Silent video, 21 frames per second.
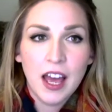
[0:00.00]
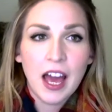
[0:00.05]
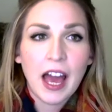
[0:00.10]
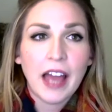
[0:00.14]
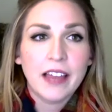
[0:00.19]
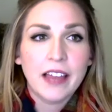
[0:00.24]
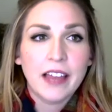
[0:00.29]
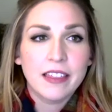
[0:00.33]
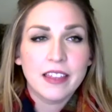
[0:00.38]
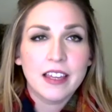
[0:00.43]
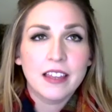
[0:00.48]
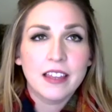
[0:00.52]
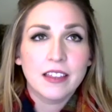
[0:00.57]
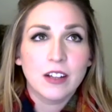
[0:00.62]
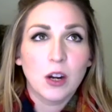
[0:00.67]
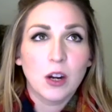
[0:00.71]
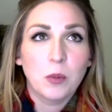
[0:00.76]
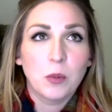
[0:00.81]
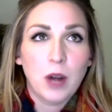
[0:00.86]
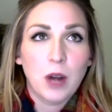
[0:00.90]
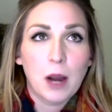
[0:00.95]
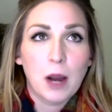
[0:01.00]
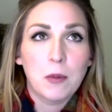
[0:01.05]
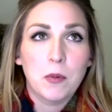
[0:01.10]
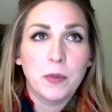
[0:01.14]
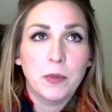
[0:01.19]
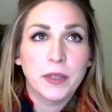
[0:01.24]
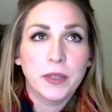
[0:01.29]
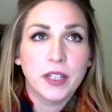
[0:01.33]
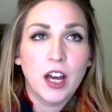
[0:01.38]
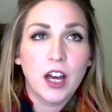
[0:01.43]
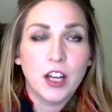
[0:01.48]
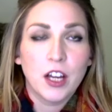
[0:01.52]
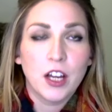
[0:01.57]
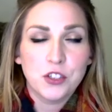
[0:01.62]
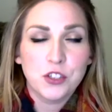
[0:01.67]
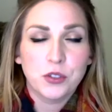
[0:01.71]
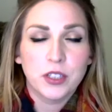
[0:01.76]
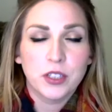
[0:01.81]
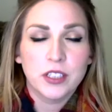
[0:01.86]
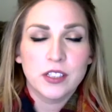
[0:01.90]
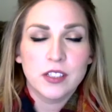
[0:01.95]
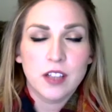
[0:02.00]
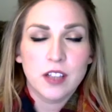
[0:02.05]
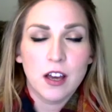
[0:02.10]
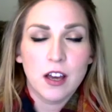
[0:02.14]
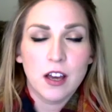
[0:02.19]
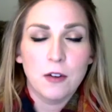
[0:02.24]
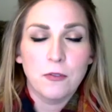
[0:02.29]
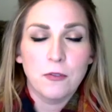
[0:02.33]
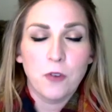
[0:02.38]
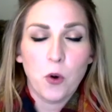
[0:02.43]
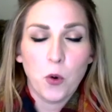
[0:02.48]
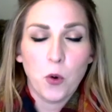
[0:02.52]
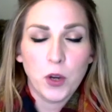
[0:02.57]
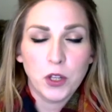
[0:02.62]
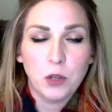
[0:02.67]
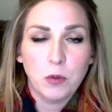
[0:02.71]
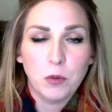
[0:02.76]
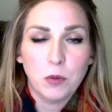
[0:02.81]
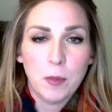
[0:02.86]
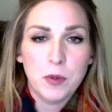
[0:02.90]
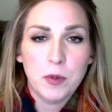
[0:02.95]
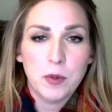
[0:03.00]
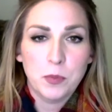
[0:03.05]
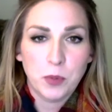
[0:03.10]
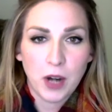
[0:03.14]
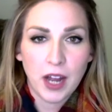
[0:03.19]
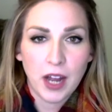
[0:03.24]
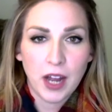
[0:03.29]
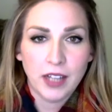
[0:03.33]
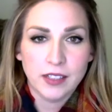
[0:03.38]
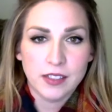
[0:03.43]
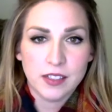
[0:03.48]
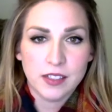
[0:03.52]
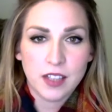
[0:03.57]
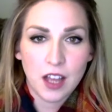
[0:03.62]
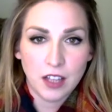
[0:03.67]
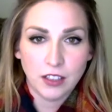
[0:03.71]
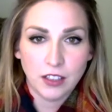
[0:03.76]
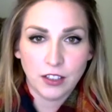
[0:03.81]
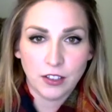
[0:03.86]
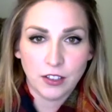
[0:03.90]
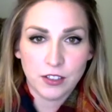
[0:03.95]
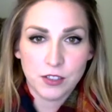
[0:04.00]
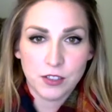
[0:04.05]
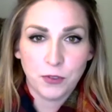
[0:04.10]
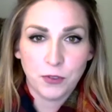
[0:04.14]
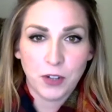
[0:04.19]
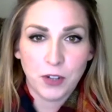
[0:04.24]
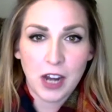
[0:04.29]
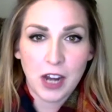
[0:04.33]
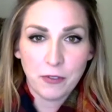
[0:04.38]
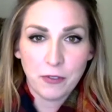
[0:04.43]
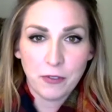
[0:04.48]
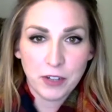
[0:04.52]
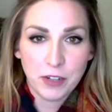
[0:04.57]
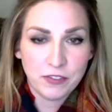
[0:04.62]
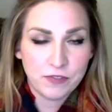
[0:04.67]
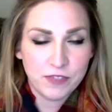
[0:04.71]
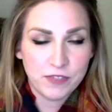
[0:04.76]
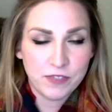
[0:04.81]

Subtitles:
I think there are probably hundreds of oil rubbed bronze colors for every